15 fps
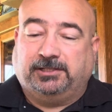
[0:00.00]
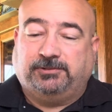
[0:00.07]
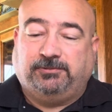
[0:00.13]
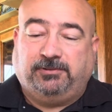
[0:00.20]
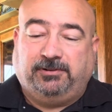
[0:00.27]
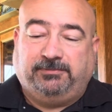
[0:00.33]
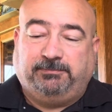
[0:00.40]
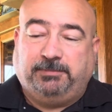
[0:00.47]

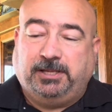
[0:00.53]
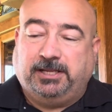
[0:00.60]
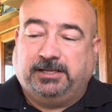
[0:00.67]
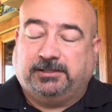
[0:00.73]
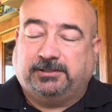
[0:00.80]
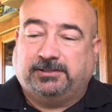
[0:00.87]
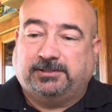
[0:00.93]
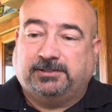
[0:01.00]
12
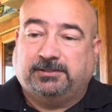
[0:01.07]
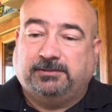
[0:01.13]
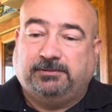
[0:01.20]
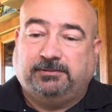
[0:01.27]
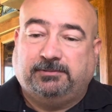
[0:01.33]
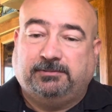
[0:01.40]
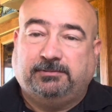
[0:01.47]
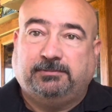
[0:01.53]
bucks
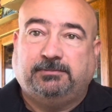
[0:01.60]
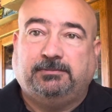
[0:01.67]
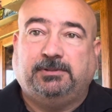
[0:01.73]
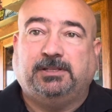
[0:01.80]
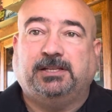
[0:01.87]
and